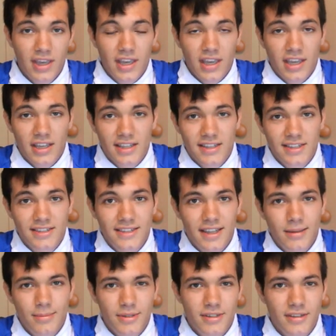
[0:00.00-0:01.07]

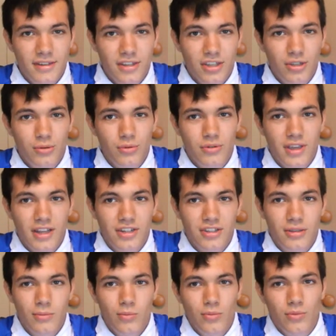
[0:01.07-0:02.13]
except you catch
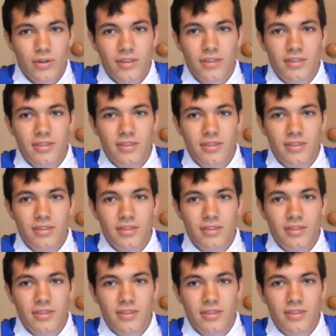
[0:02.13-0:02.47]
them with